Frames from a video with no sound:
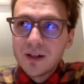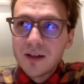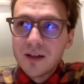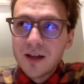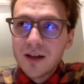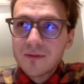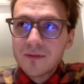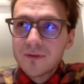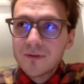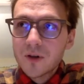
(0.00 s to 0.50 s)
a
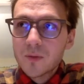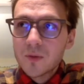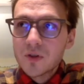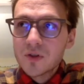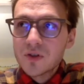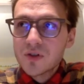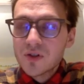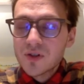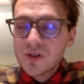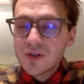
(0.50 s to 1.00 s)
lot of
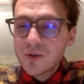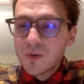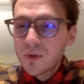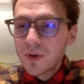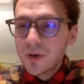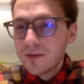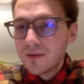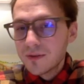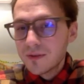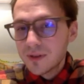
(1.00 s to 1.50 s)
farmers
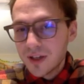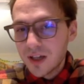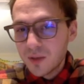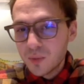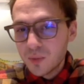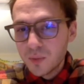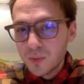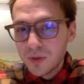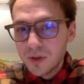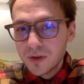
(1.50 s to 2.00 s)
just don't have
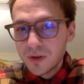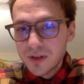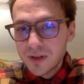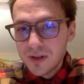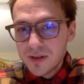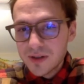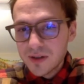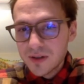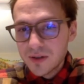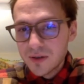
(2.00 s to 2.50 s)
the
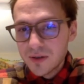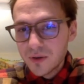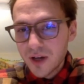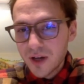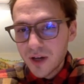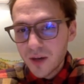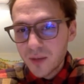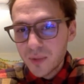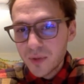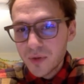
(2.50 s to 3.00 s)
capabilities to
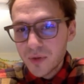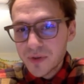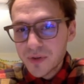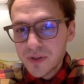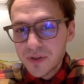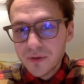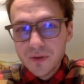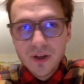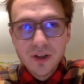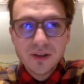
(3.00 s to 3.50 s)
do
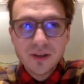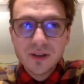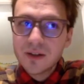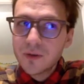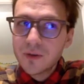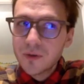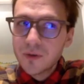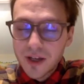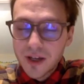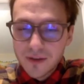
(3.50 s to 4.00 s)
composting
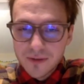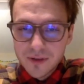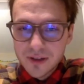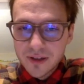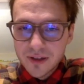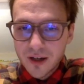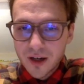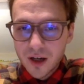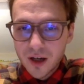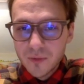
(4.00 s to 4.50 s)
right. They don't
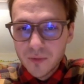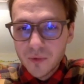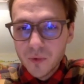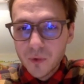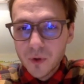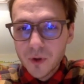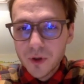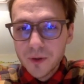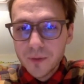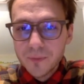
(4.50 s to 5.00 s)
have the
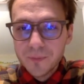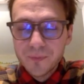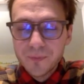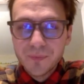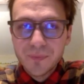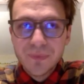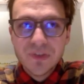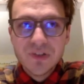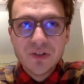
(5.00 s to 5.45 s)
time for it.